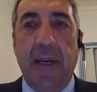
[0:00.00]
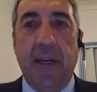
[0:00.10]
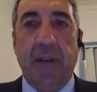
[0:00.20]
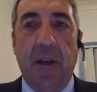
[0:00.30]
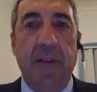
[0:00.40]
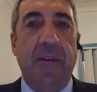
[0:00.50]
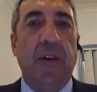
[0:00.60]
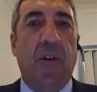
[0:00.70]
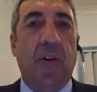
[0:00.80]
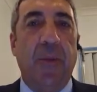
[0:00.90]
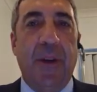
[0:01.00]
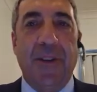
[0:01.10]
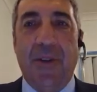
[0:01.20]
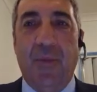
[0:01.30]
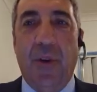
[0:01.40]
It's a living document, as
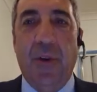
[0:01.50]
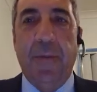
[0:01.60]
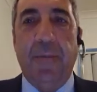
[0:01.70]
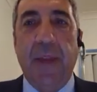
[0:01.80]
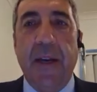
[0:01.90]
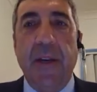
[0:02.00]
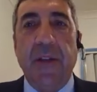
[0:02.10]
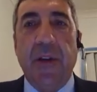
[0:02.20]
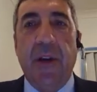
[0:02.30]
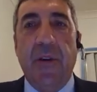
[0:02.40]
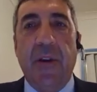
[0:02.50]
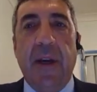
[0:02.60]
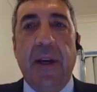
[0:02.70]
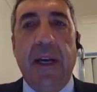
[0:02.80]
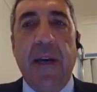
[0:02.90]
it were. So
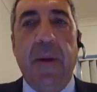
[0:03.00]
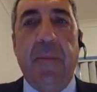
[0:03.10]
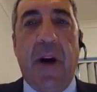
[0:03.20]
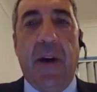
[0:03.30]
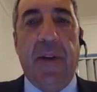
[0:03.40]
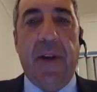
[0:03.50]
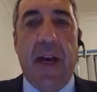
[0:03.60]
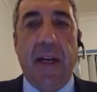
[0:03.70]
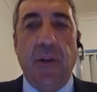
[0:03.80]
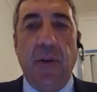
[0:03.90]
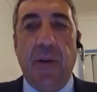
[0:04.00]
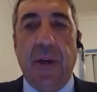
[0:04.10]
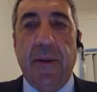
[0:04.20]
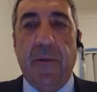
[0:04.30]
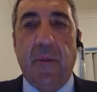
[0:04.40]
keep in mind that as you
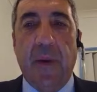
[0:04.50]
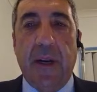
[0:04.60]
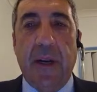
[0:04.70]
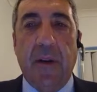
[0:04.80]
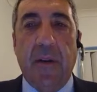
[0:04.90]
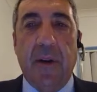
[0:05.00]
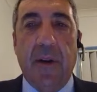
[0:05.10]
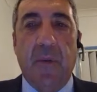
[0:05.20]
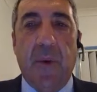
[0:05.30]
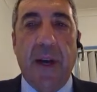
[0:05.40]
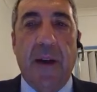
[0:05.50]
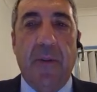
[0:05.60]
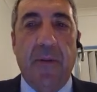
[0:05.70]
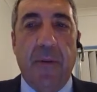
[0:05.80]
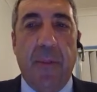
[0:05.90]
recover
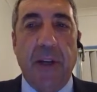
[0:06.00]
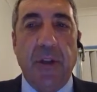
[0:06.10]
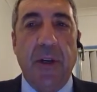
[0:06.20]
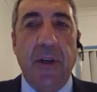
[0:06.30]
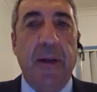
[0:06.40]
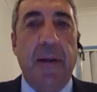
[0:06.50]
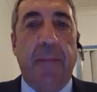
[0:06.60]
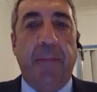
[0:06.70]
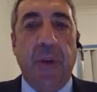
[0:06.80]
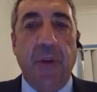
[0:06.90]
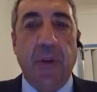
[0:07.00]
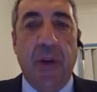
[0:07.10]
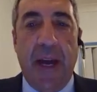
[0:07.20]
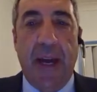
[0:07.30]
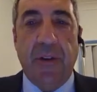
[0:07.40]
information, you should
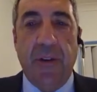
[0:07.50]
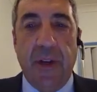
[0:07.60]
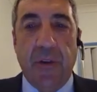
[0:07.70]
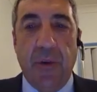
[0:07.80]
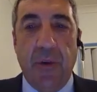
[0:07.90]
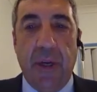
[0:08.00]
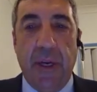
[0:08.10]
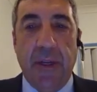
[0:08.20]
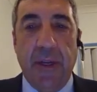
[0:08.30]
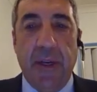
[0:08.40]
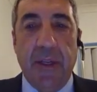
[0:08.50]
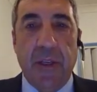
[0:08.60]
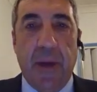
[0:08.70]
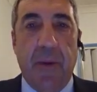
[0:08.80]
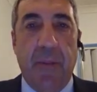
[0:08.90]
add to that toolkit,
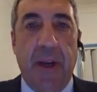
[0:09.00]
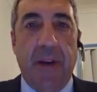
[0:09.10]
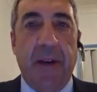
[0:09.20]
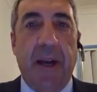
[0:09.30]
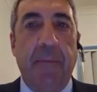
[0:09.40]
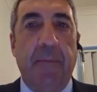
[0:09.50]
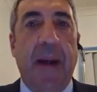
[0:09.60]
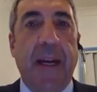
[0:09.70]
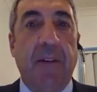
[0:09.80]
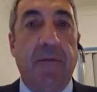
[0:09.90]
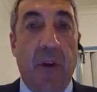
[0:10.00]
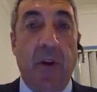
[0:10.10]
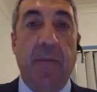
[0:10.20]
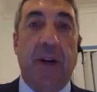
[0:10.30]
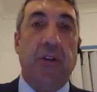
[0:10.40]
supplement it, and make it
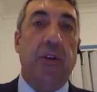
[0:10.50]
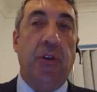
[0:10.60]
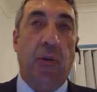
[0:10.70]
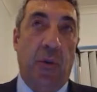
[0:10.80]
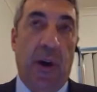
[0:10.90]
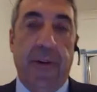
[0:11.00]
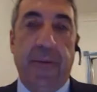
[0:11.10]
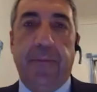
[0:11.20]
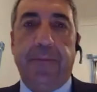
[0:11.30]
very much your own.